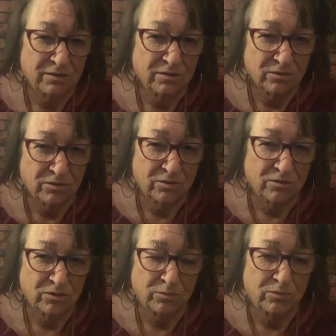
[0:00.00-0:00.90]
Those
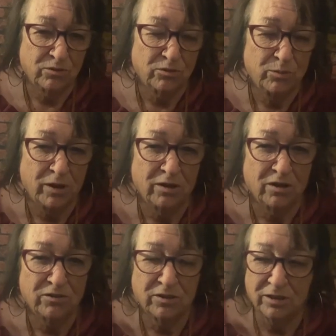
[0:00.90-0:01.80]
those those
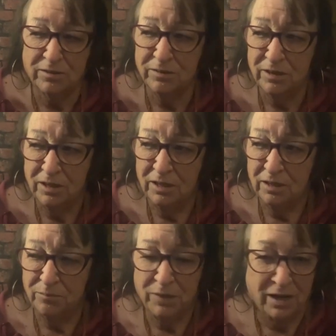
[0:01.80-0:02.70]
bylaws like
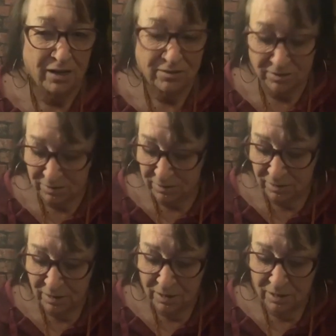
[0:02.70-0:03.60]
masks,
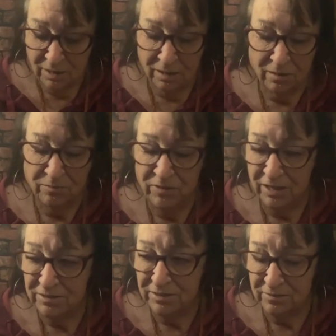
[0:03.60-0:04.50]
uh,
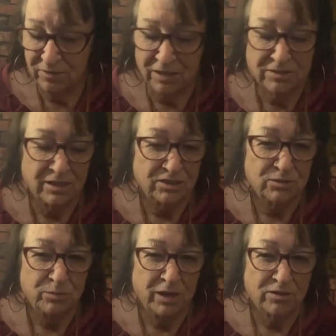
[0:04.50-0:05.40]
vac vaccination
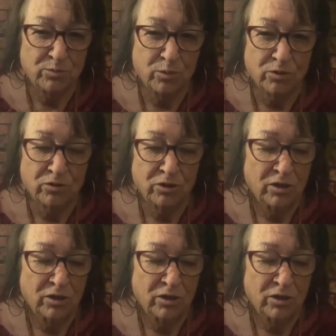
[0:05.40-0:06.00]
passports,